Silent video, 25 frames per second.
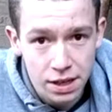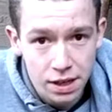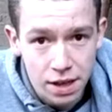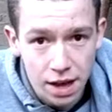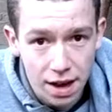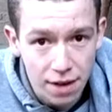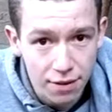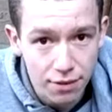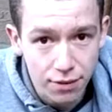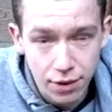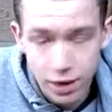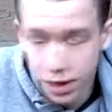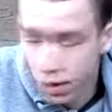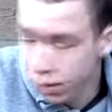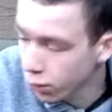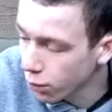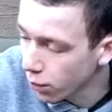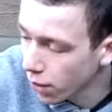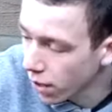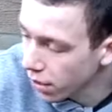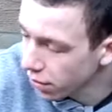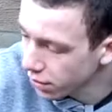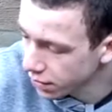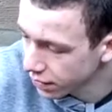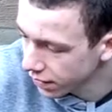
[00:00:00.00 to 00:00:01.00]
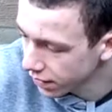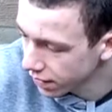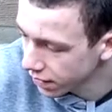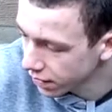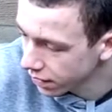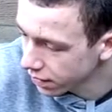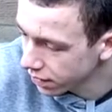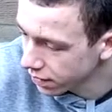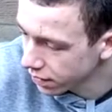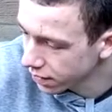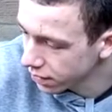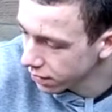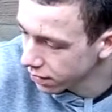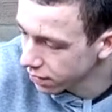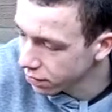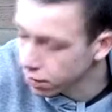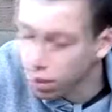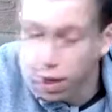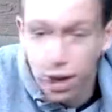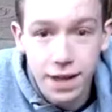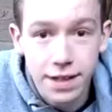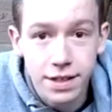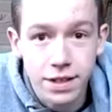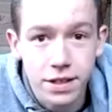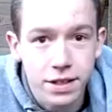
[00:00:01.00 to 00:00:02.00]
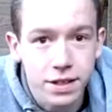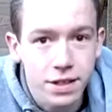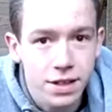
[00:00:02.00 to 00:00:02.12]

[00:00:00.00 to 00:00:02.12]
heavily welded and grinded